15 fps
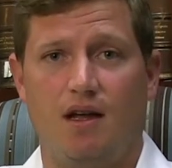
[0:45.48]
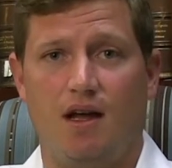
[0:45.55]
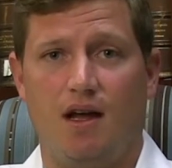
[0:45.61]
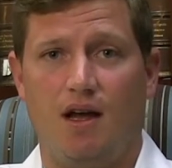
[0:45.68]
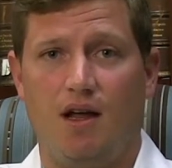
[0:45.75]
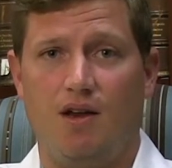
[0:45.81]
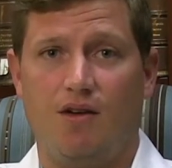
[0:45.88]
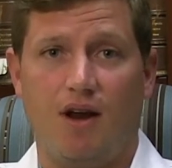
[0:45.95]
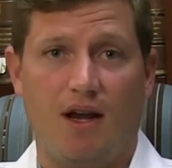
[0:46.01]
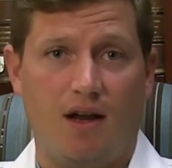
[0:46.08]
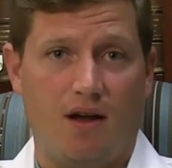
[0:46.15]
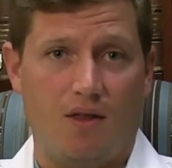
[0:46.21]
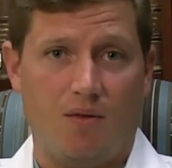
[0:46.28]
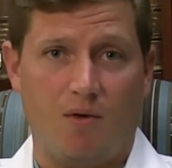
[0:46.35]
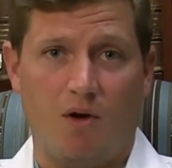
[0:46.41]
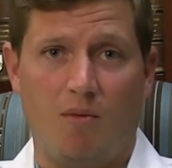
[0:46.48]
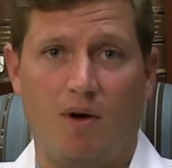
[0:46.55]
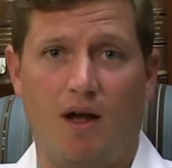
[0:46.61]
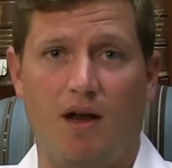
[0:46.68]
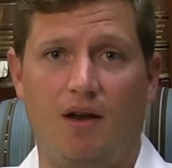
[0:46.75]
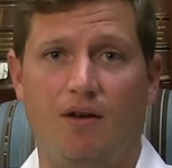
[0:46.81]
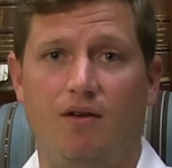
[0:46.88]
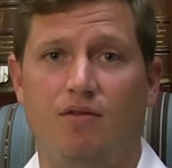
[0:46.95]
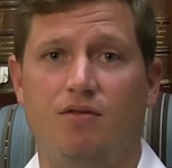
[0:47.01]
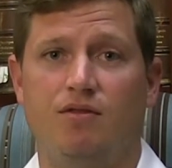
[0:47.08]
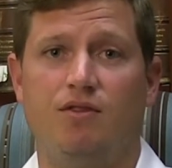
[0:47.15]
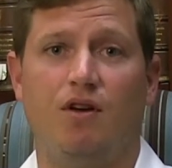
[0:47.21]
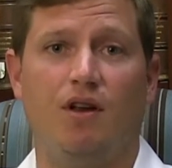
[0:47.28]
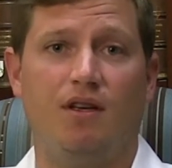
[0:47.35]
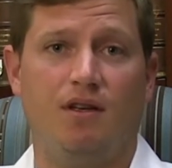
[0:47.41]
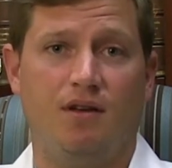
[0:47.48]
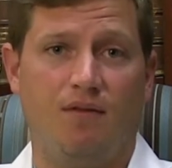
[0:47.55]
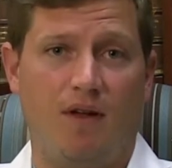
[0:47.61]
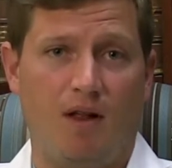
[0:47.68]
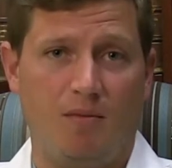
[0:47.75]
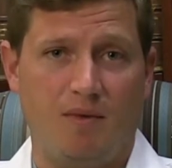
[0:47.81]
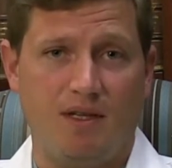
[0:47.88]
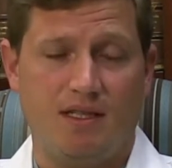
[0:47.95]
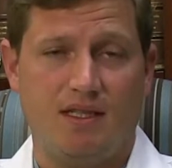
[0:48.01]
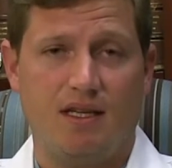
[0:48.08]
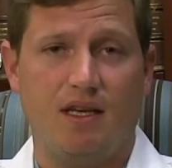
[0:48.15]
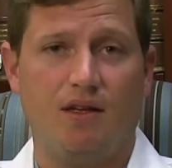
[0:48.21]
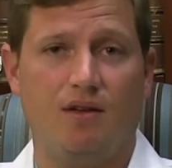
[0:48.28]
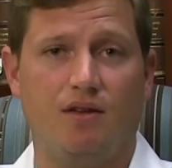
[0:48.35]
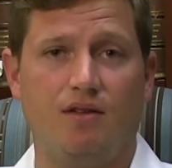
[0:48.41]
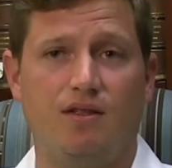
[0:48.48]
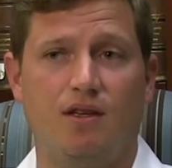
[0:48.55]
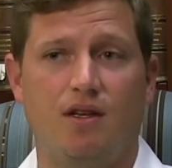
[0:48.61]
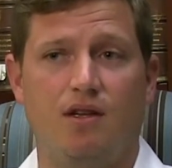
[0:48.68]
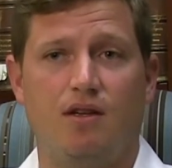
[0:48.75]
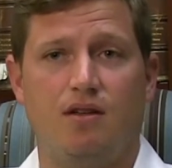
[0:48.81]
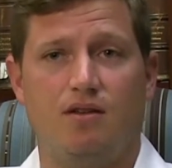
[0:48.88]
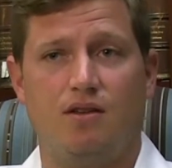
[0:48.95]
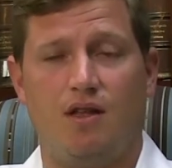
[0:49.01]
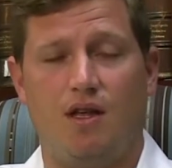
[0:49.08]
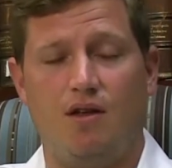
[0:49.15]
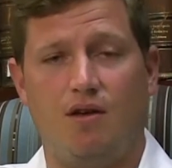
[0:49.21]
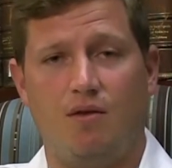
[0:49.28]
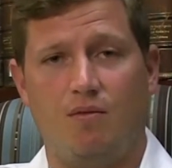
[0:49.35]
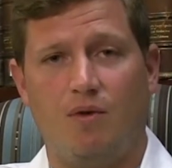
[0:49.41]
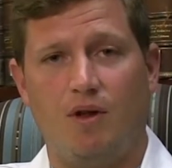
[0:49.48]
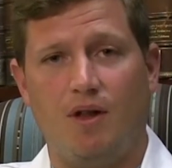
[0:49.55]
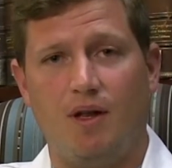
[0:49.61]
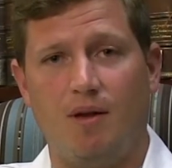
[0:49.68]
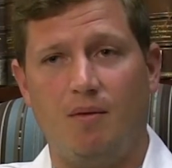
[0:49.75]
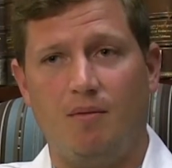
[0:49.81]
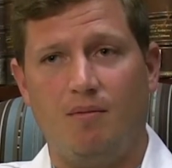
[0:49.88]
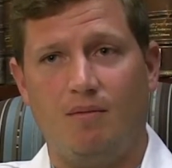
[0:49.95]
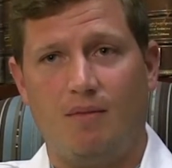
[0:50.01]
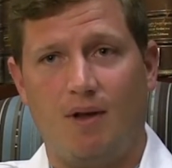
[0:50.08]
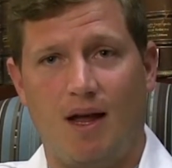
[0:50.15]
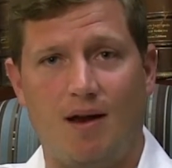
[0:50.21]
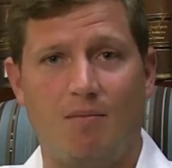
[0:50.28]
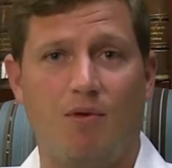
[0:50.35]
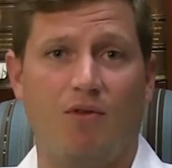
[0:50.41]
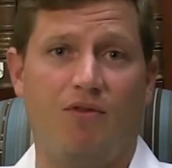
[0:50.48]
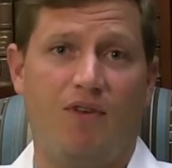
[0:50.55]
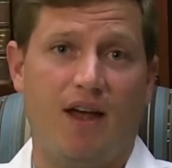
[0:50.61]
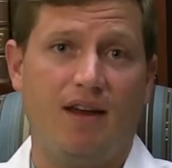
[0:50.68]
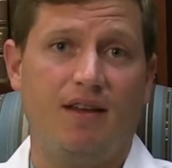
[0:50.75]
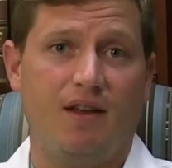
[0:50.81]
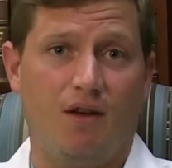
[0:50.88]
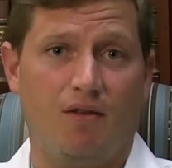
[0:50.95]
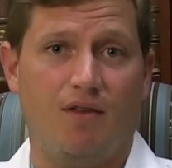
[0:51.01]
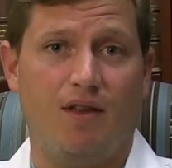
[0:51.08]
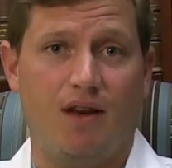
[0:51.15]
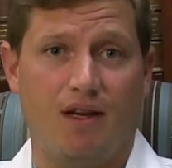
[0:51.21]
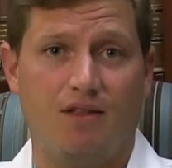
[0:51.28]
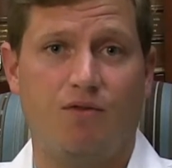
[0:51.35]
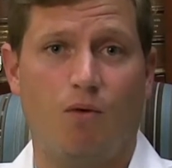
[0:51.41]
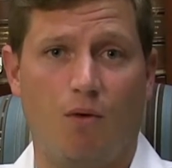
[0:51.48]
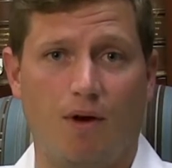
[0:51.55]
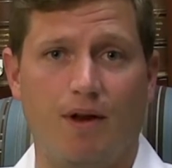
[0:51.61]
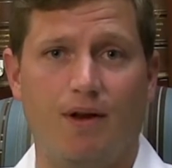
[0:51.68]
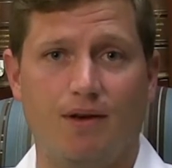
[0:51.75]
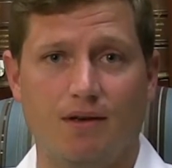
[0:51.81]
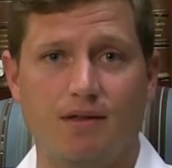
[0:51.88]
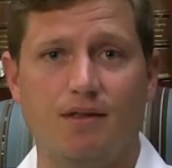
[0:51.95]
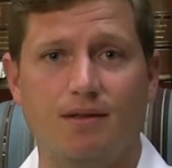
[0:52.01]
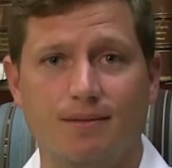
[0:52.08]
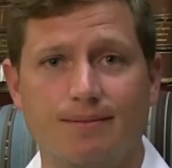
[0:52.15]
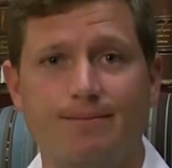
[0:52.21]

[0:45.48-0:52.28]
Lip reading: you're getting on the robot, you're starting to develop these skills so that you can really kind of perfect it over the next 4 years.